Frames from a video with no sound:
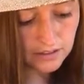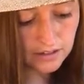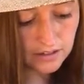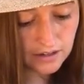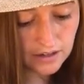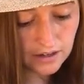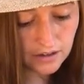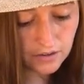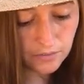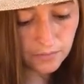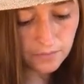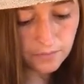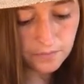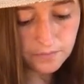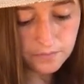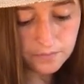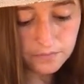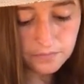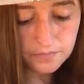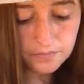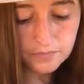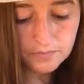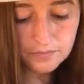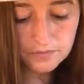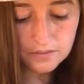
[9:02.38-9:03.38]
Now,
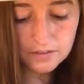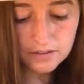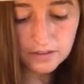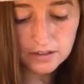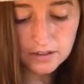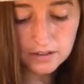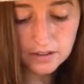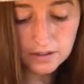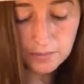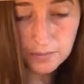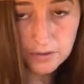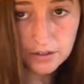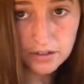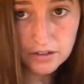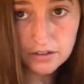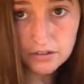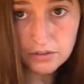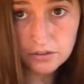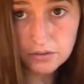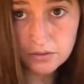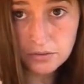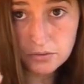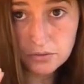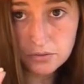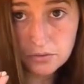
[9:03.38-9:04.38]
I'm gonna
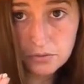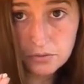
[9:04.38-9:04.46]
do